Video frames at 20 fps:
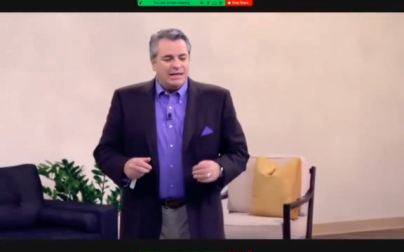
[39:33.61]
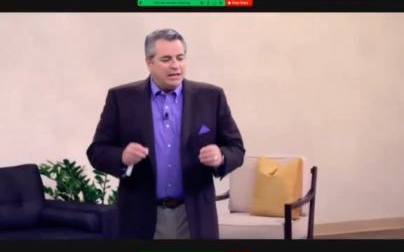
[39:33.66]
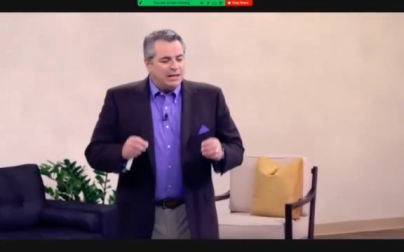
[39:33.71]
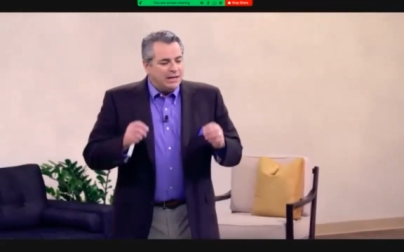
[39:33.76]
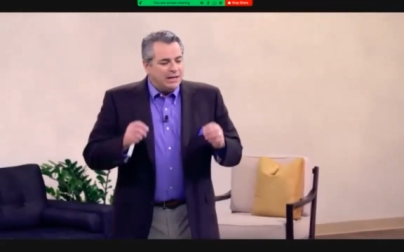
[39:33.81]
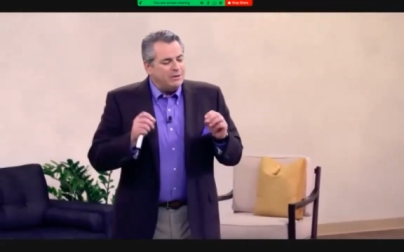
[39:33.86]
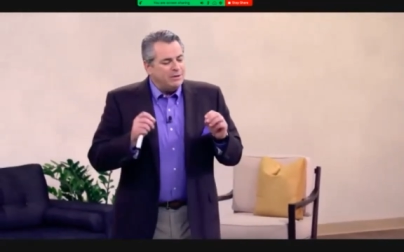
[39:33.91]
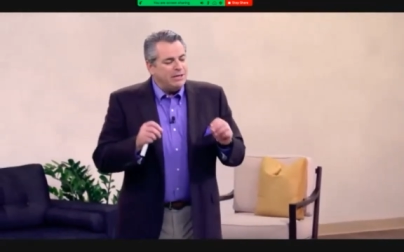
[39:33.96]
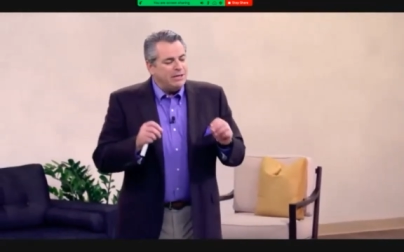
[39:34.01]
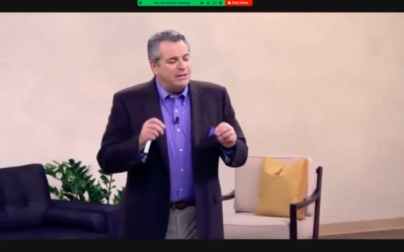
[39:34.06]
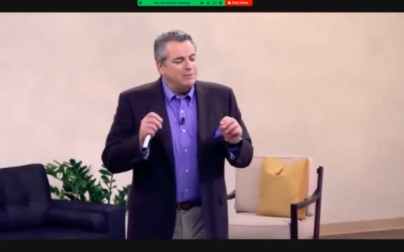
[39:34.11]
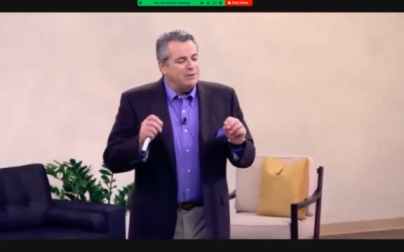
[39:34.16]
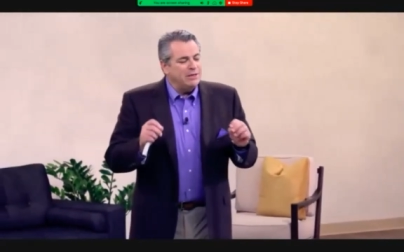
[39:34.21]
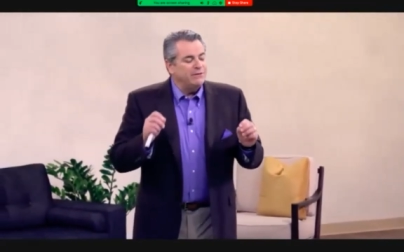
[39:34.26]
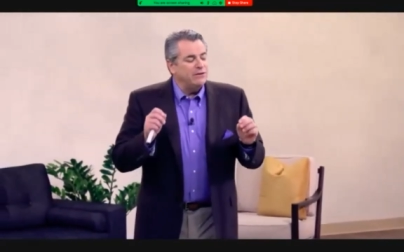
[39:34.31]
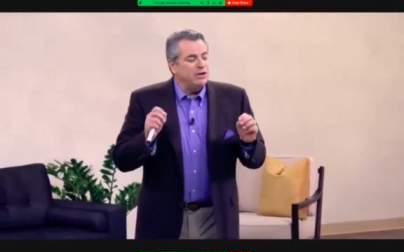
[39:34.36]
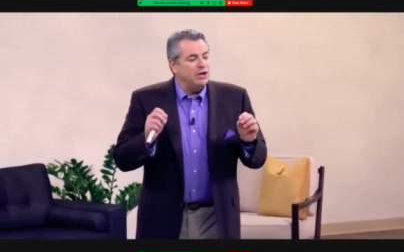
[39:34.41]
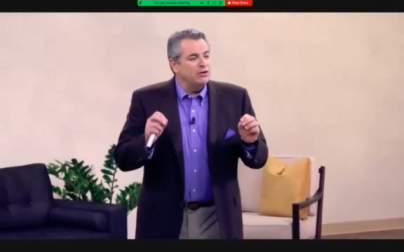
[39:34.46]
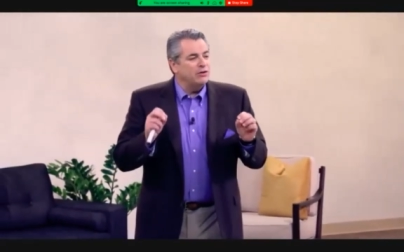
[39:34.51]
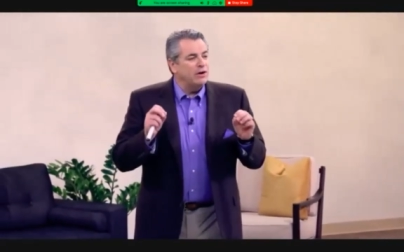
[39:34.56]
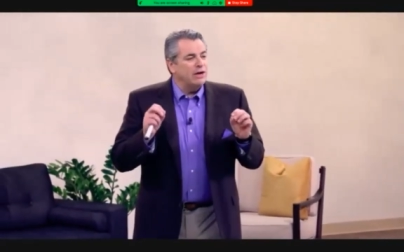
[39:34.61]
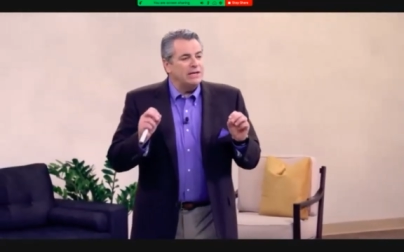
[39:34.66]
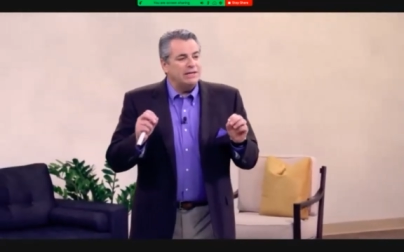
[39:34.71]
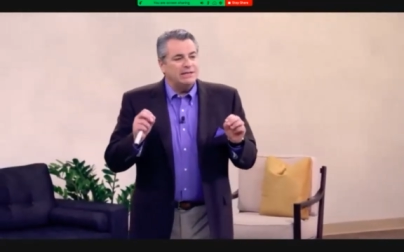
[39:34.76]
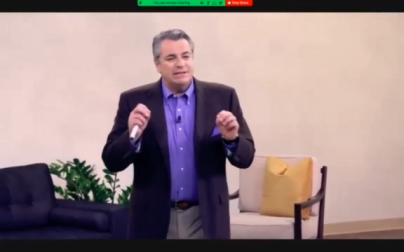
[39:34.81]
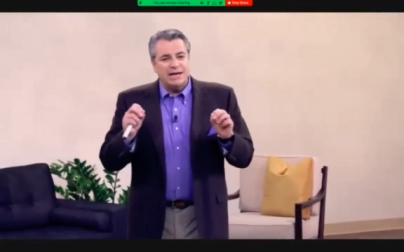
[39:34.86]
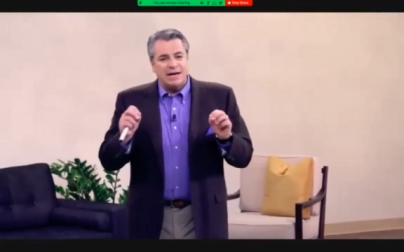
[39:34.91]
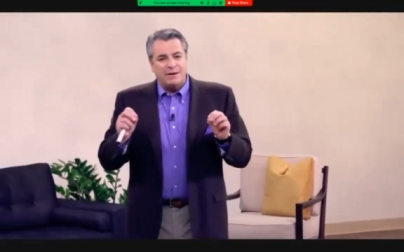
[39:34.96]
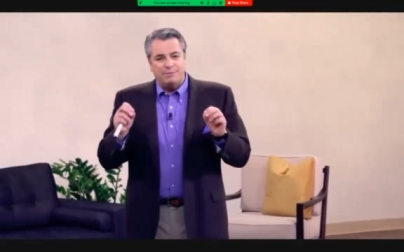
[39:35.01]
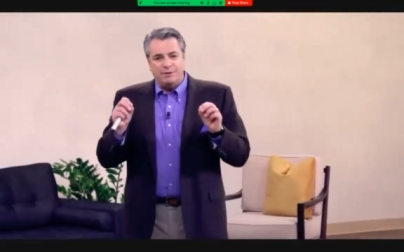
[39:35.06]
Let me give you a great
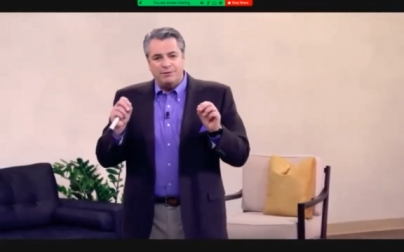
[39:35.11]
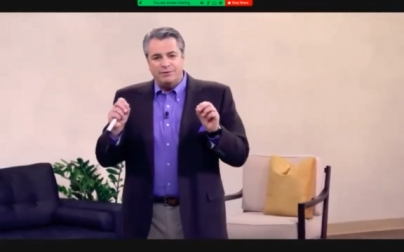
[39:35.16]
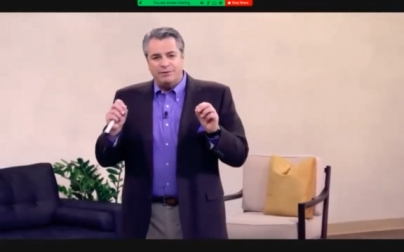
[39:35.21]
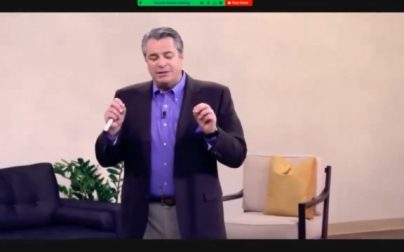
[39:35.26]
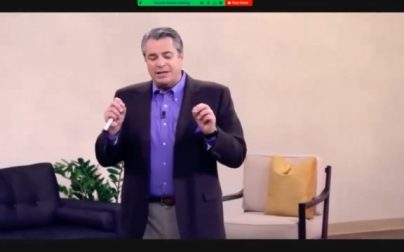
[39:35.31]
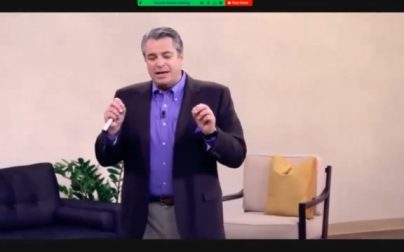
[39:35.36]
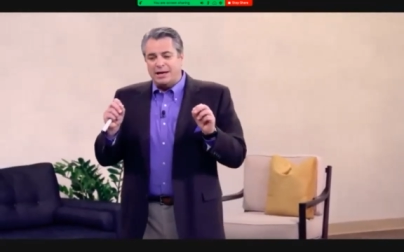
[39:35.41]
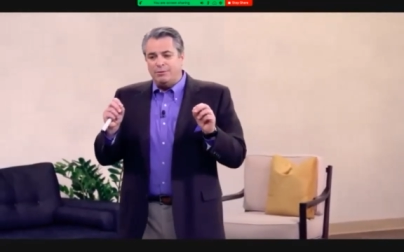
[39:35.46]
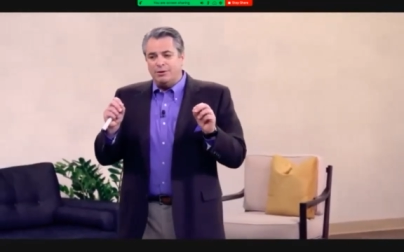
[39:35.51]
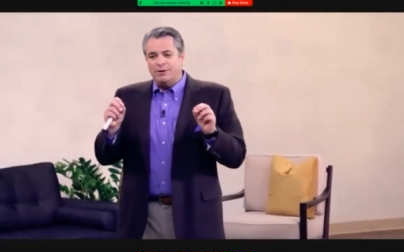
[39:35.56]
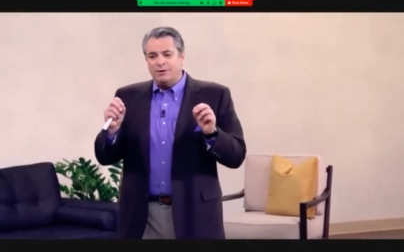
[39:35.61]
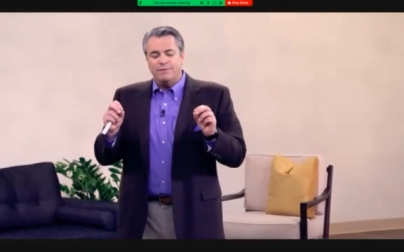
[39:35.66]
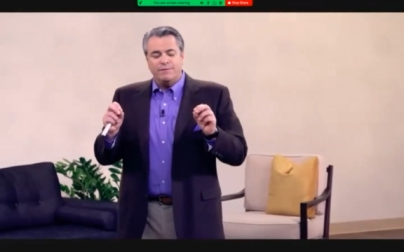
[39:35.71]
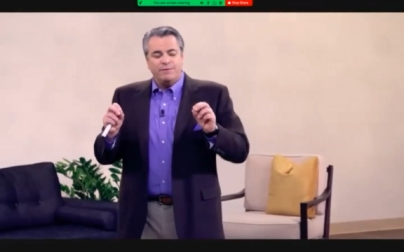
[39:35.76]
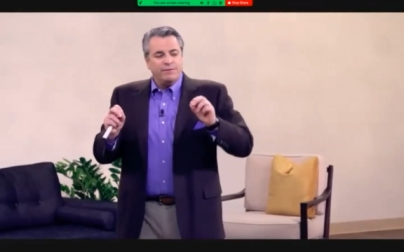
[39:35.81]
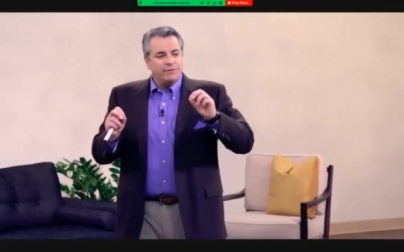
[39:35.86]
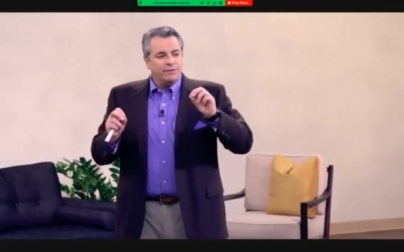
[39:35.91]
example of a Dabbler.